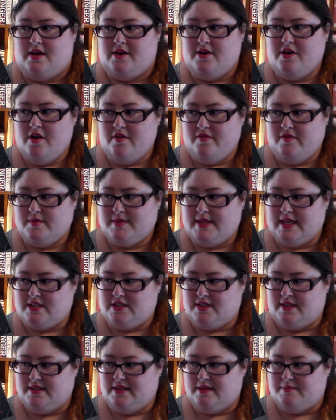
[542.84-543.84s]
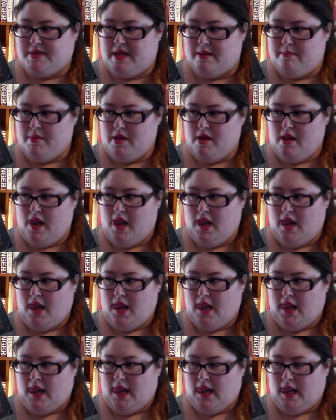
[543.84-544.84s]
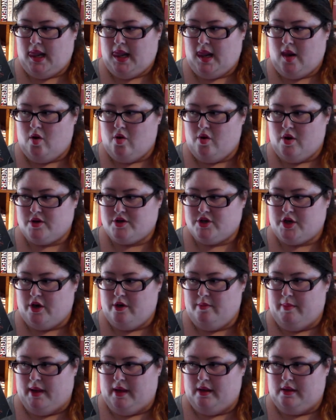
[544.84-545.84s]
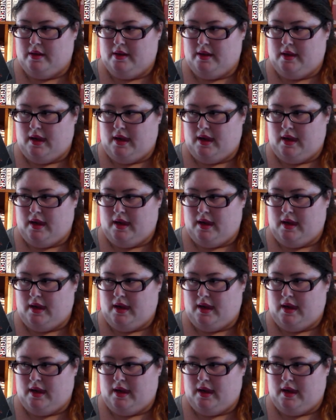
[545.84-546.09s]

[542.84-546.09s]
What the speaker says: I don't know if it was actually September or October.